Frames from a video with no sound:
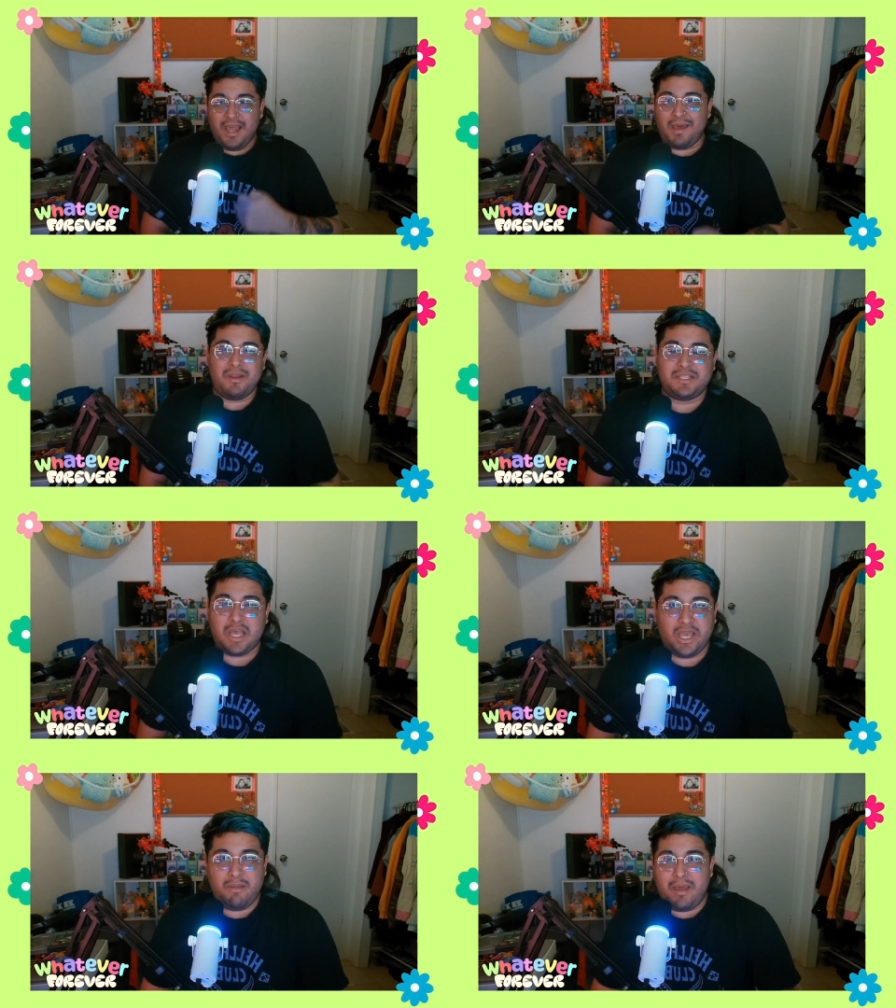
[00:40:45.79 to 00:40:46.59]
I'm not
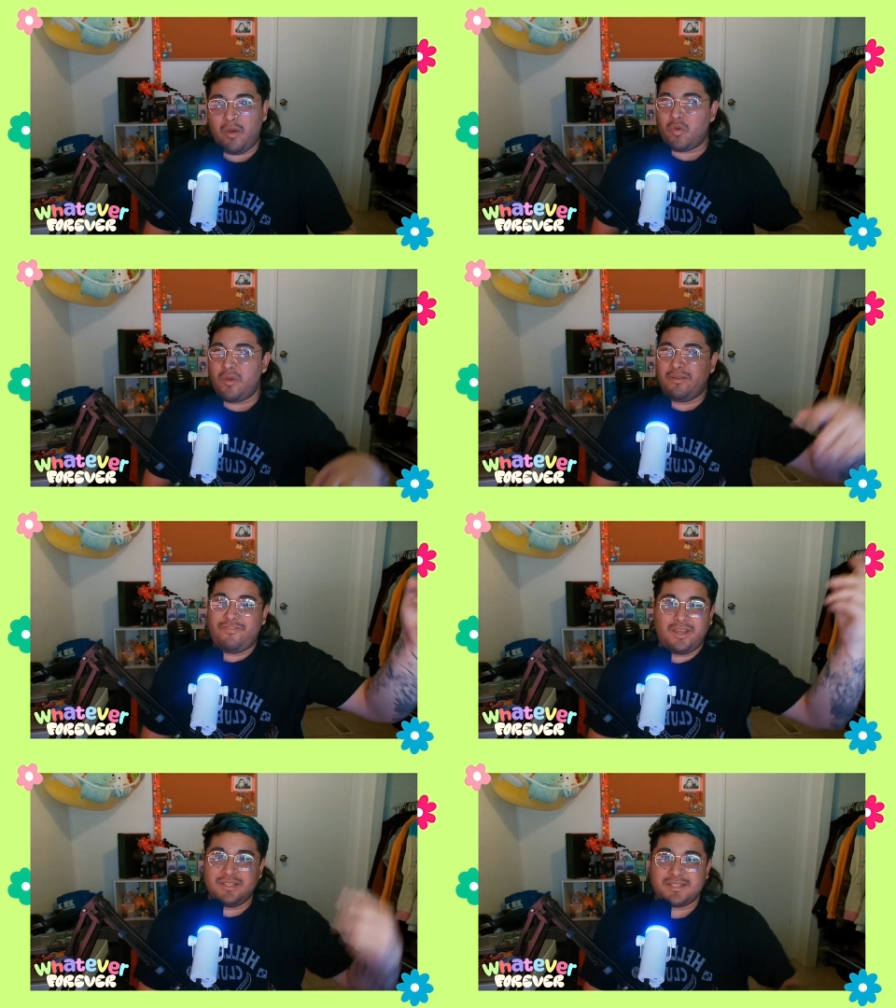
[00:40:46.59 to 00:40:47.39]
talking about going
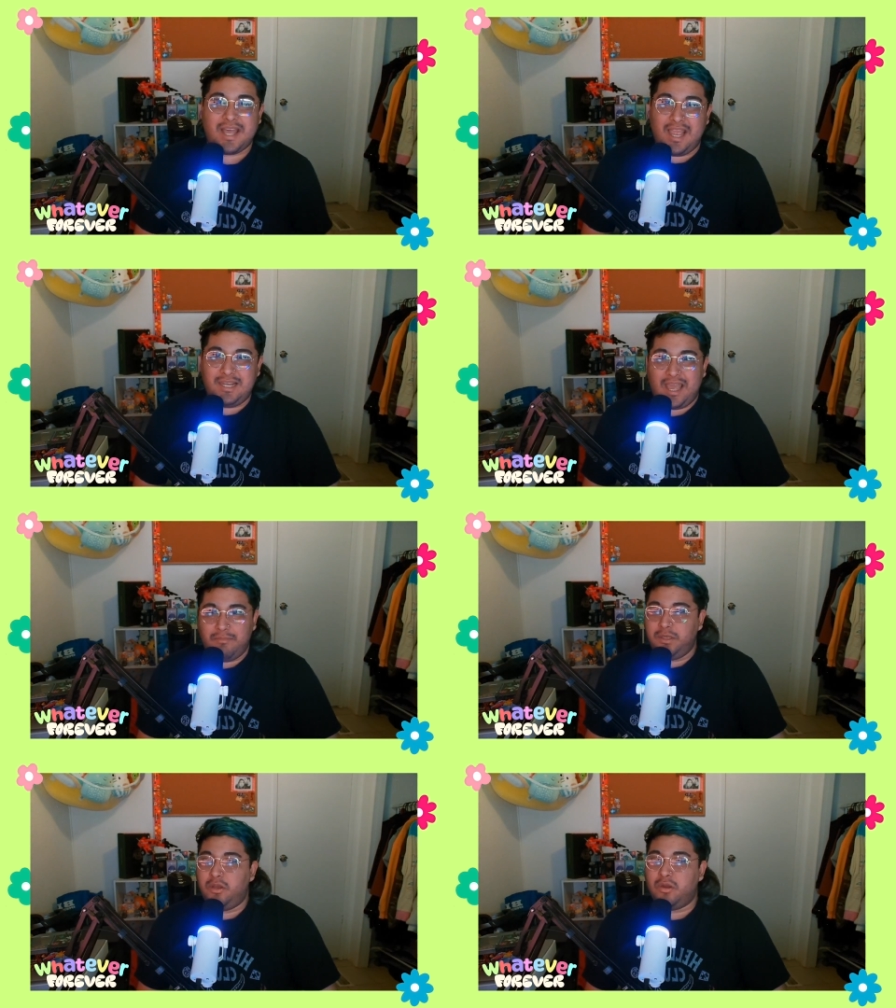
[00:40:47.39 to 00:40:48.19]
fucking
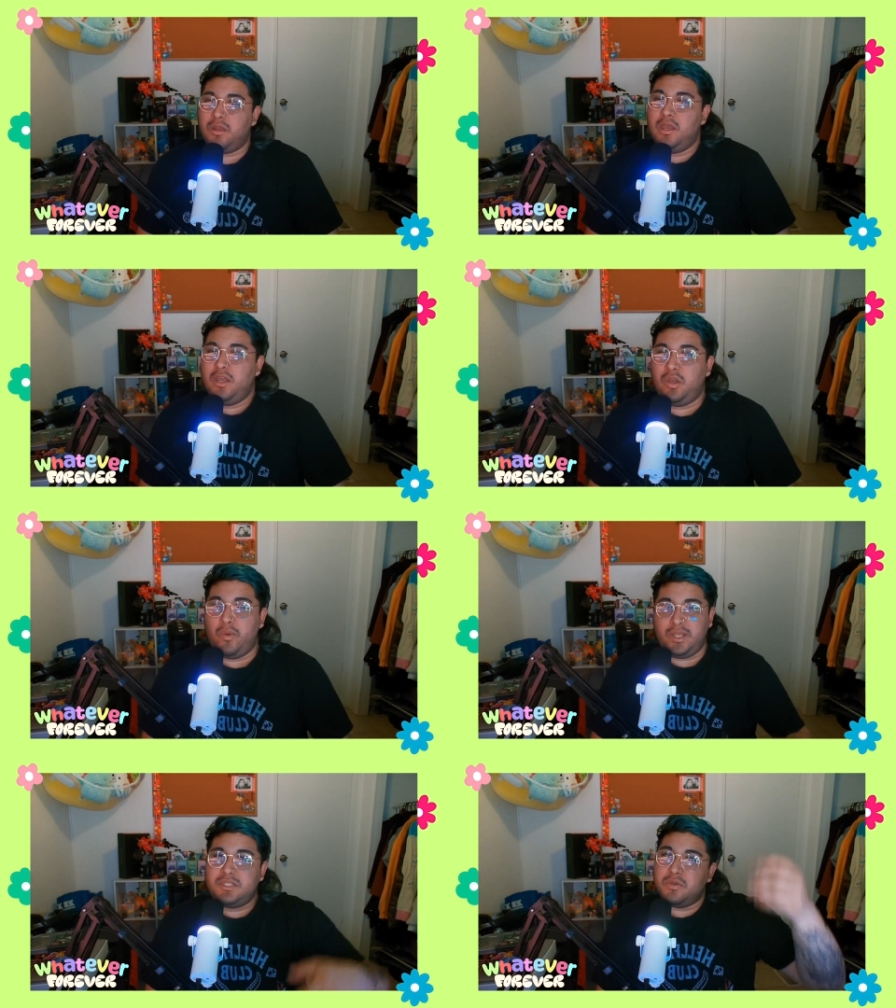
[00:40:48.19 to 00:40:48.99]
skydiving or
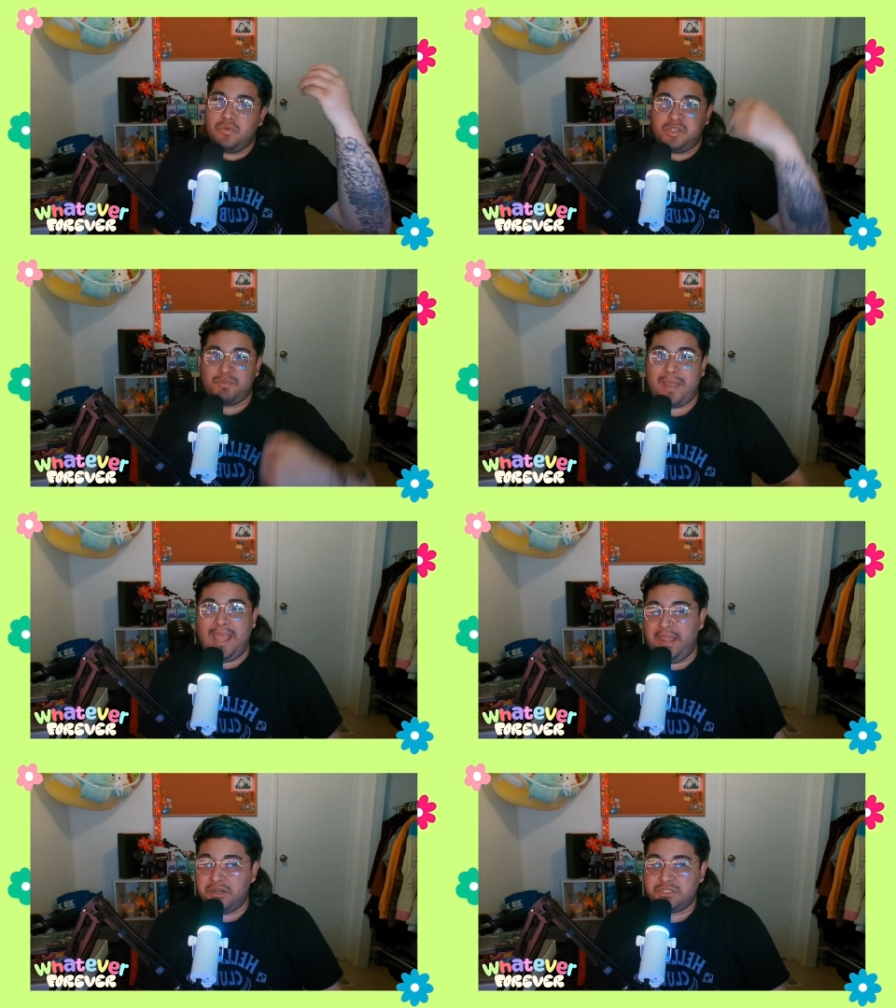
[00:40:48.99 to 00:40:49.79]
going to
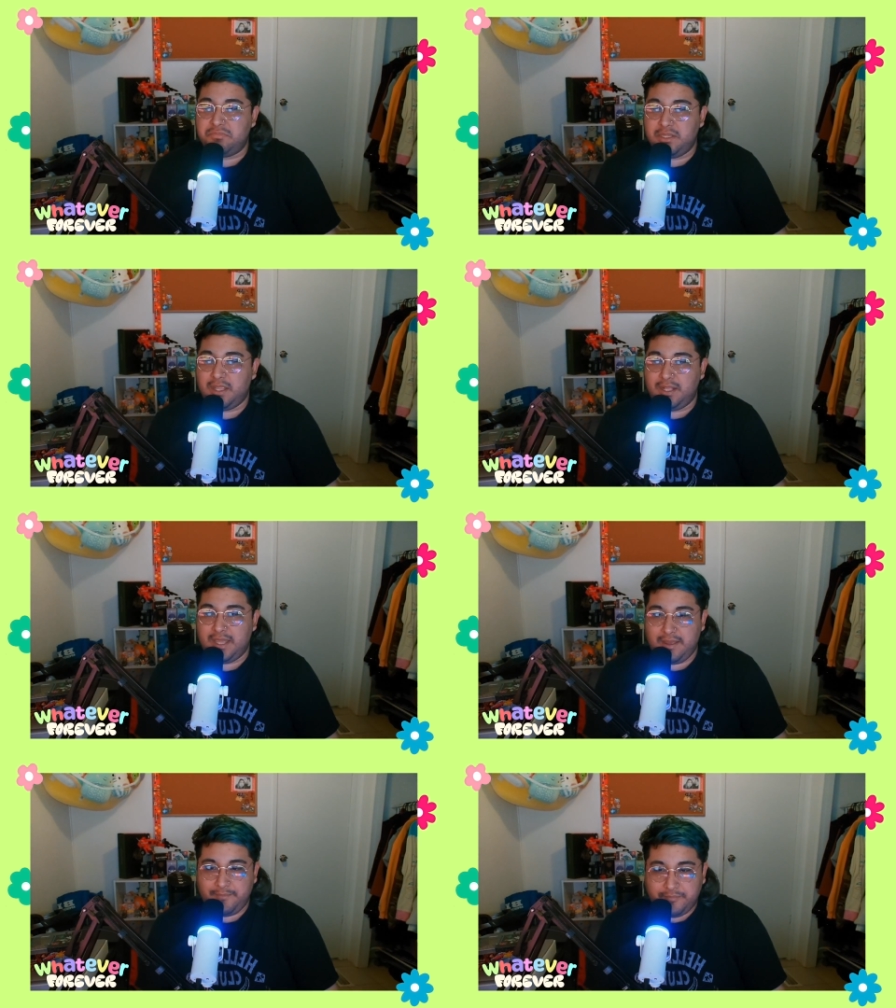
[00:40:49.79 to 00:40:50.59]
Japan or something like
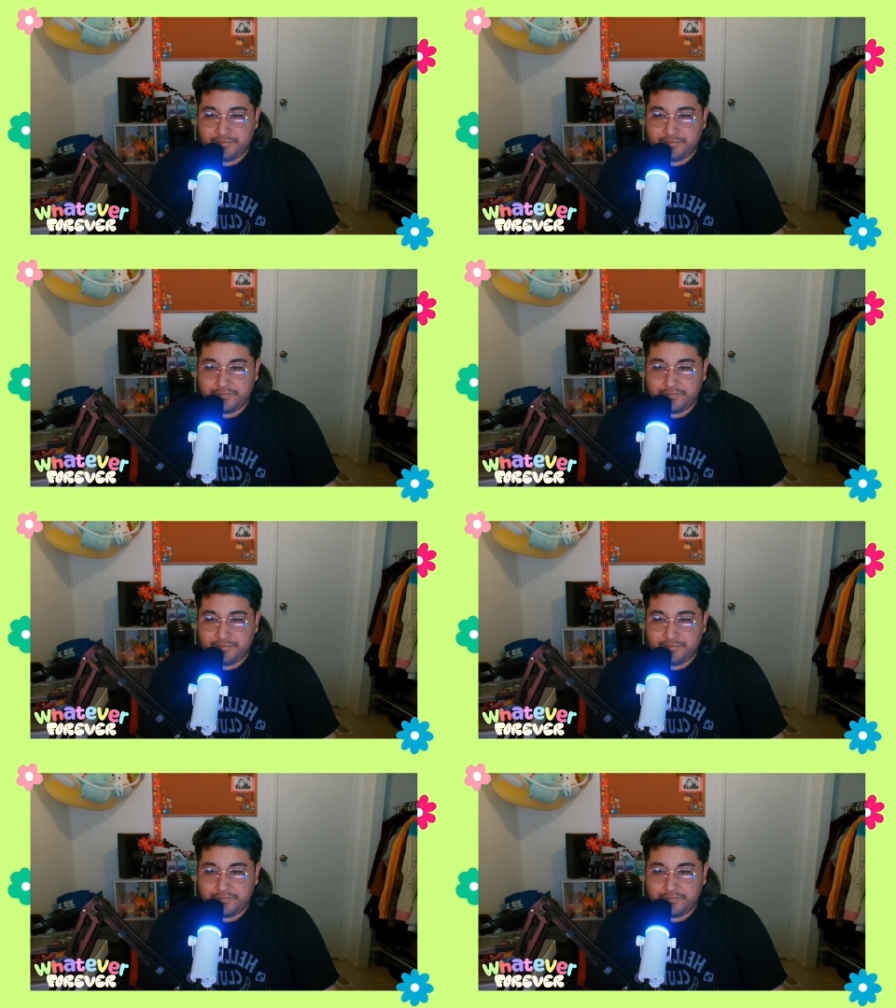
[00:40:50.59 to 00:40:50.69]
that